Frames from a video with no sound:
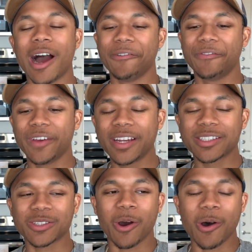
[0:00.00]
I
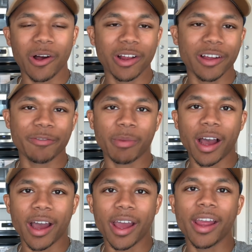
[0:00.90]
finished all of
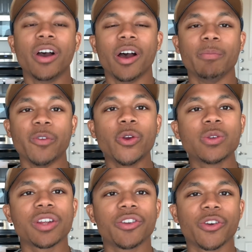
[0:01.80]
my
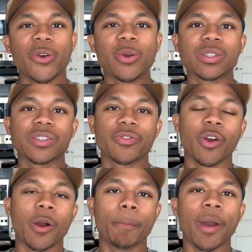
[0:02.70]
news and do's
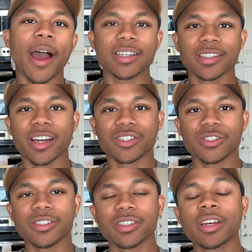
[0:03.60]
from past
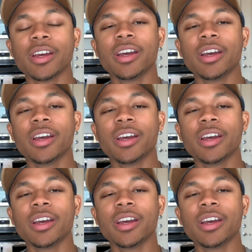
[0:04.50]
lectures,